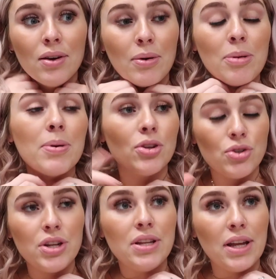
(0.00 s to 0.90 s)
we put a
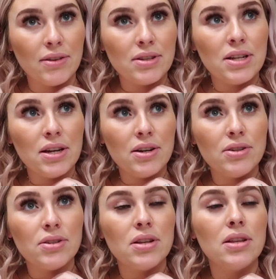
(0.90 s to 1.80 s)
tree
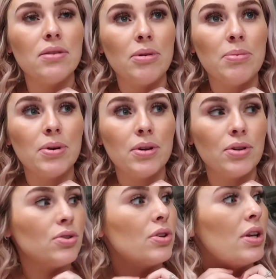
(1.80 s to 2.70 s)
downstairs and then we put a
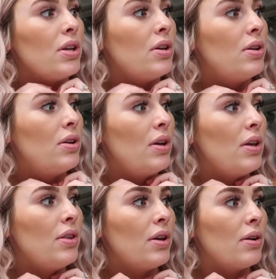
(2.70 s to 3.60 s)
tree
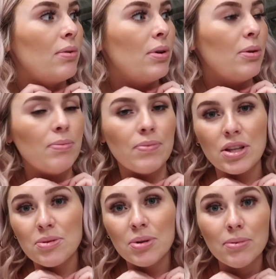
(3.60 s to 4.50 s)
in their room. And
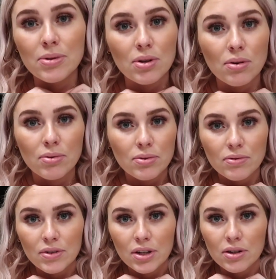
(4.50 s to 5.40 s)
that's pretty much all we're doing
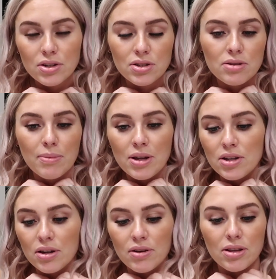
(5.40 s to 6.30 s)
for decorations. I might
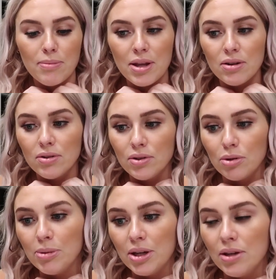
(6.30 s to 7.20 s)
decorate the mantle a
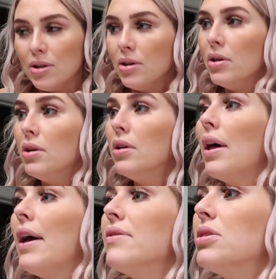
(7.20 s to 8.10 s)
little bit.
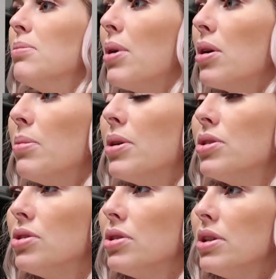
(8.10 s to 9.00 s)
I have some bottle
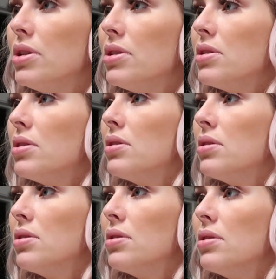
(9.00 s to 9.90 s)
brush trees
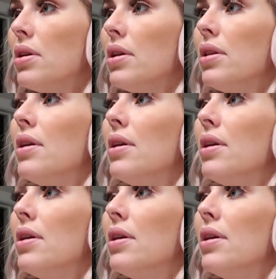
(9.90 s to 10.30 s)
and